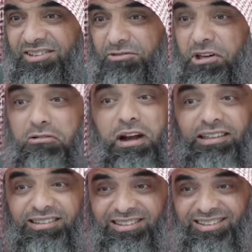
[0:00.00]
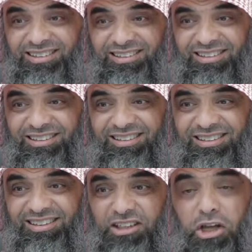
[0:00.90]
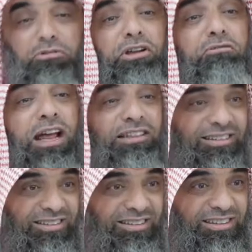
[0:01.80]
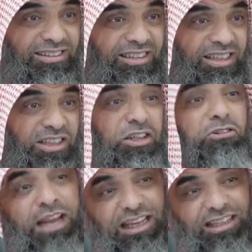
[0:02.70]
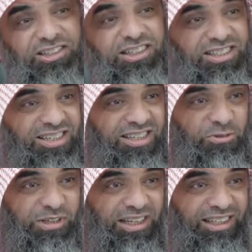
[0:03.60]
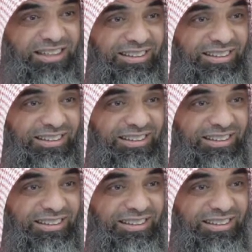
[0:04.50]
Regret. They regret their negligence in dunya.